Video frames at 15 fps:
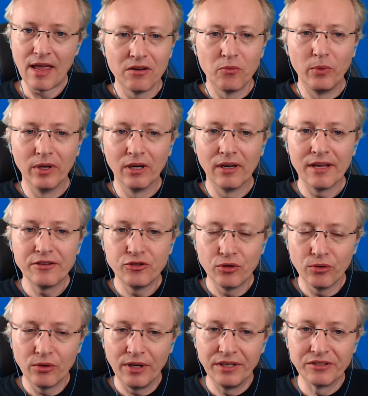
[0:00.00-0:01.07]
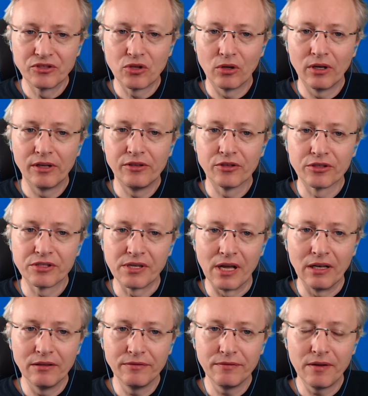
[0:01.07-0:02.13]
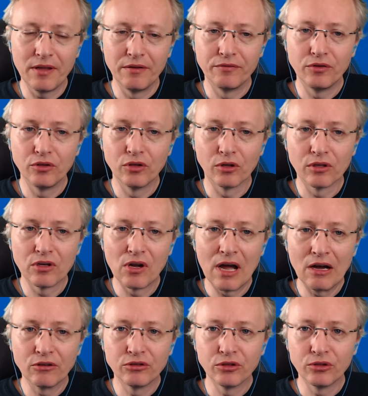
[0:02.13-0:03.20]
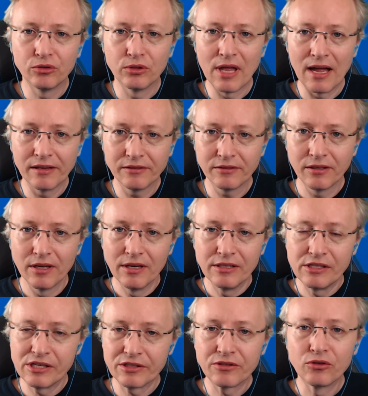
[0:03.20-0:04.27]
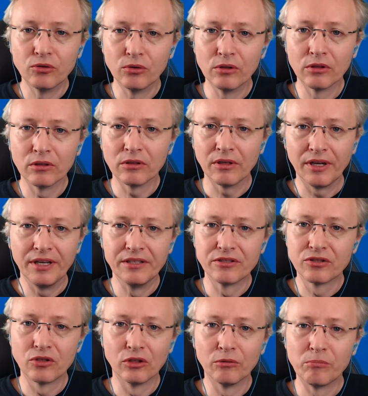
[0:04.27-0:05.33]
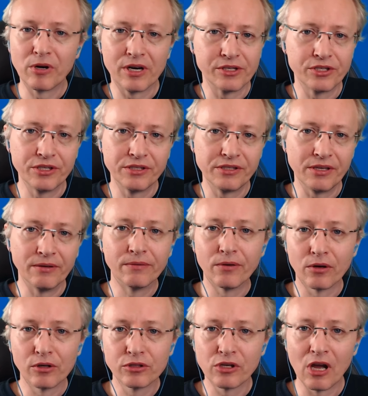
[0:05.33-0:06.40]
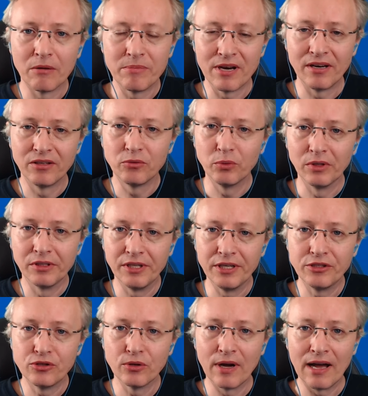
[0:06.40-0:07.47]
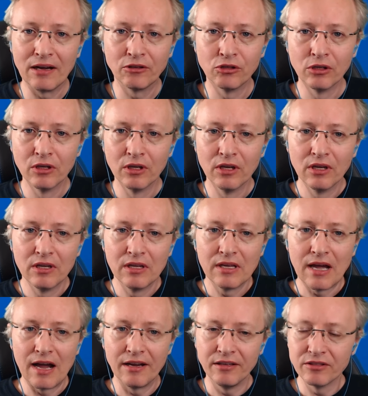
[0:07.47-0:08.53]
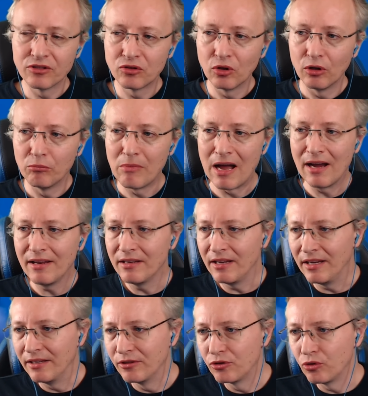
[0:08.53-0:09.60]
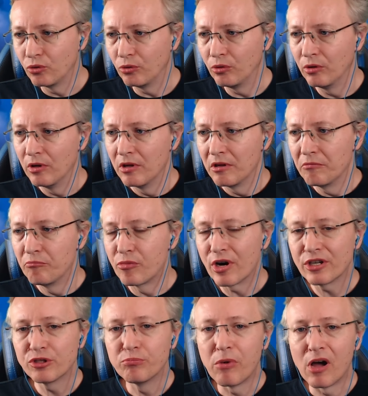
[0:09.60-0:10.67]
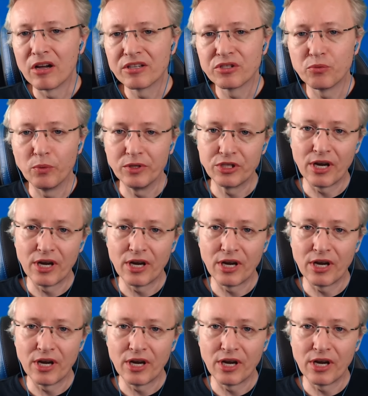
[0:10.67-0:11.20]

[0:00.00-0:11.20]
We'll let you install it yourself. If you don't know how to do that, just Google install brushes in Photoshop and it will teach you how. I install mine into Brushbox, which